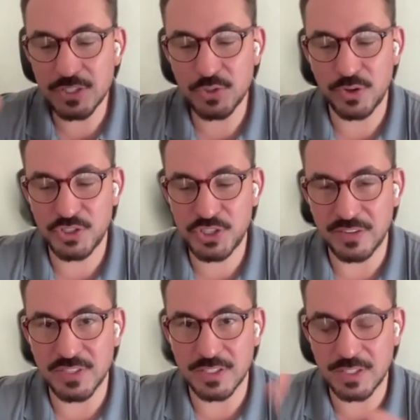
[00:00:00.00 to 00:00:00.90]
Everything
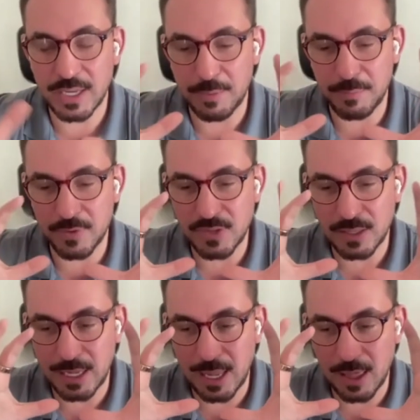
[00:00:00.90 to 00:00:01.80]
sort of shifts.
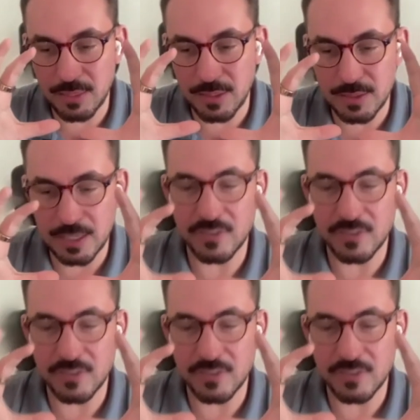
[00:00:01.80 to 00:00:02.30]
And suddenly